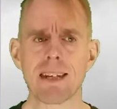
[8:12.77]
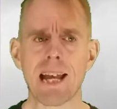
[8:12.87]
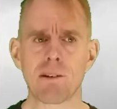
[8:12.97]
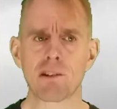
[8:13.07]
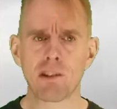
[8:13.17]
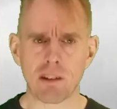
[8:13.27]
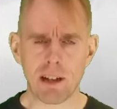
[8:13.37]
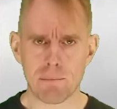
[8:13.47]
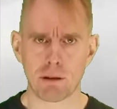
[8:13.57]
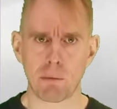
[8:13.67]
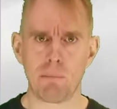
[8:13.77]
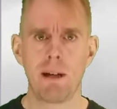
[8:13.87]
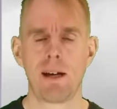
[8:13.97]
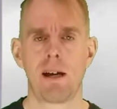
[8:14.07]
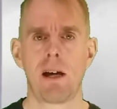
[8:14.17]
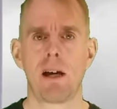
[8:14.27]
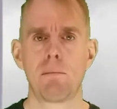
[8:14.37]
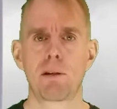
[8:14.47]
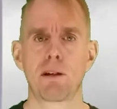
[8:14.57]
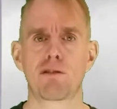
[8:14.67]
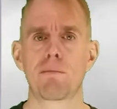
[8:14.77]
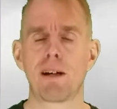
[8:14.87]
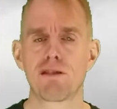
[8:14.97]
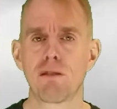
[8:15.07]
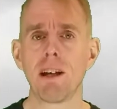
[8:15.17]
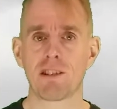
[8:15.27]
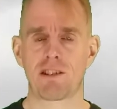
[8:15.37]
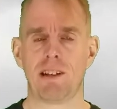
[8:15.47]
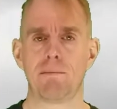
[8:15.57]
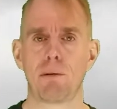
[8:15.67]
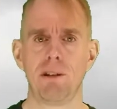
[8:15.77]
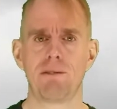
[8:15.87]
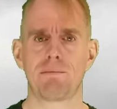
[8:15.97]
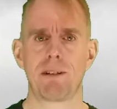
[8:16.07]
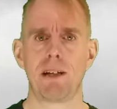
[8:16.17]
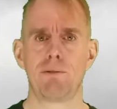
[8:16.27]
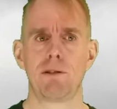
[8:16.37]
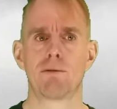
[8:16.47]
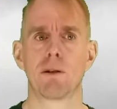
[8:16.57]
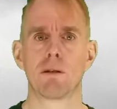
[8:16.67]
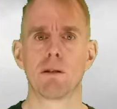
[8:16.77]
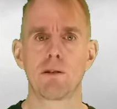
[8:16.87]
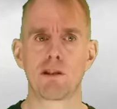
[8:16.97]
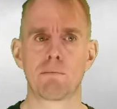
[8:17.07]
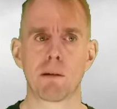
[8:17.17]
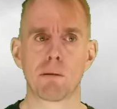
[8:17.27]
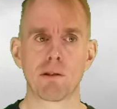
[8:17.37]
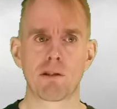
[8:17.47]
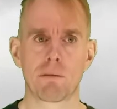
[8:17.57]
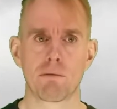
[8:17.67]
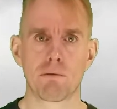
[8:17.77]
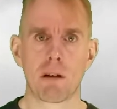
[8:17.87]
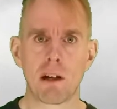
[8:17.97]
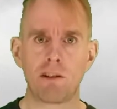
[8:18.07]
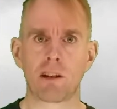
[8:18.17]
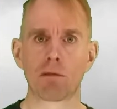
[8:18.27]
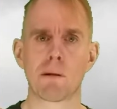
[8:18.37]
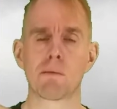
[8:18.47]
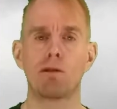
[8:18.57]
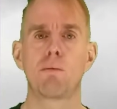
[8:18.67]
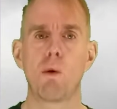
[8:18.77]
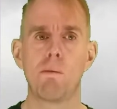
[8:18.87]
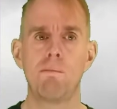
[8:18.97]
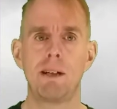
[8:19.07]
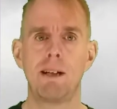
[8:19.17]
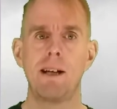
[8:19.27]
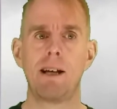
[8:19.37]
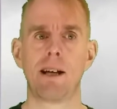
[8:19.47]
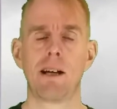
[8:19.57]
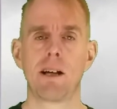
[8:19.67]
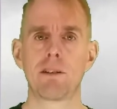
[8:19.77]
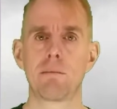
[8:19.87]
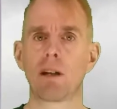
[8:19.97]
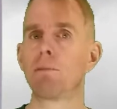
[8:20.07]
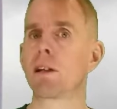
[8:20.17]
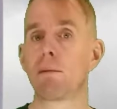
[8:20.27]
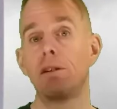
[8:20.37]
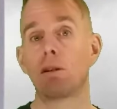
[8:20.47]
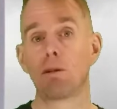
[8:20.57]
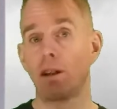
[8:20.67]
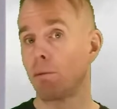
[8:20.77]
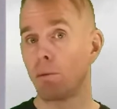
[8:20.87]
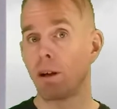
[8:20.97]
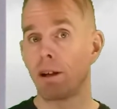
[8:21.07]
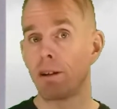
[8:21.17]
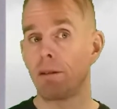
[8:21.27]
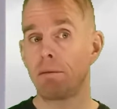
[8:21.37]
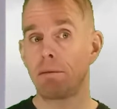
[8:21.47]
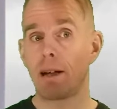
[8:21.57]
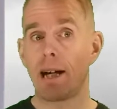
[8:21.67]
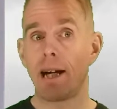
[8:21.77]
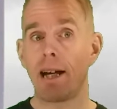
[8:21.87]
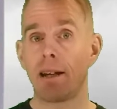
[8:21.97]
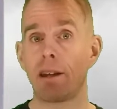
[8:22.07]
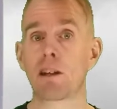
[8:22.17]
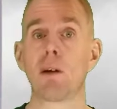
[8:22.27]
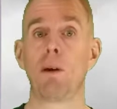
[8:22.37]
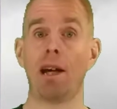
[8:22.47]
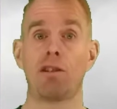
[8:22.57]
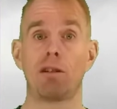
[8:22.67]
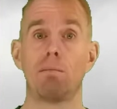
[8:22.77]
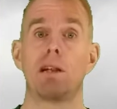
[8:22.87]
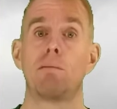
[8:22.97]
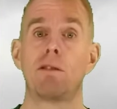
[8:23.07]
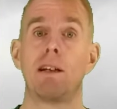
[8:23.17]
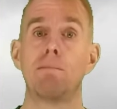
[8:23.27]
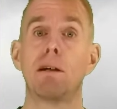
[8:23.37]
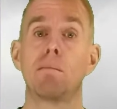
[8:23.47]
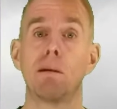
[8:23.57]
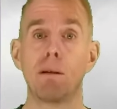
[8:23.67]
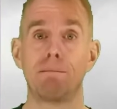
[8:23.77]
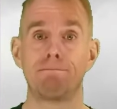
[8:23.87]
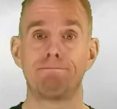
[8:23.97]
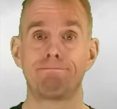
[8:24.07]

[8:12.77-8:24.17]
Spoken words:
Now, there's a slight problem, because from a hydraulic standpoint, if you've got lots of bubbles rising as a bubble swarm, sometimes they come into contact with one another and they coalesce and become a slightly bigger bubble.